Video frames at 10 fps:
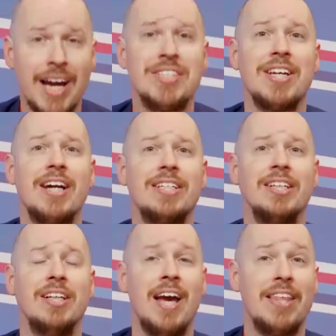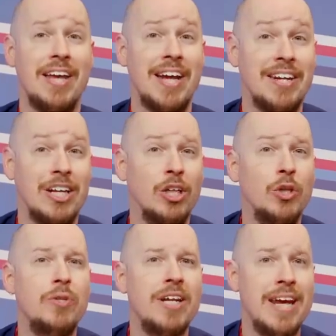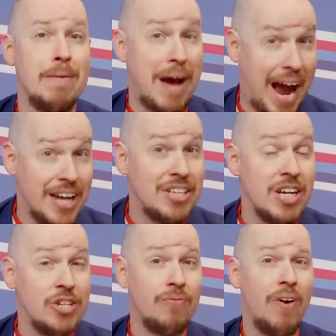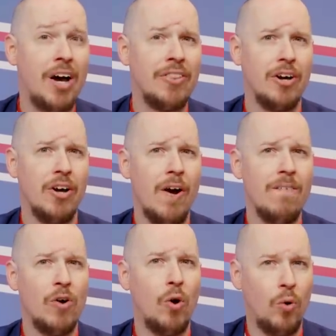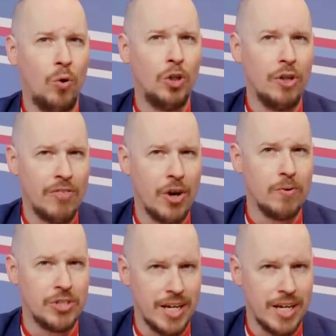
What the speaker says: a title that had eluded him and his father for all of those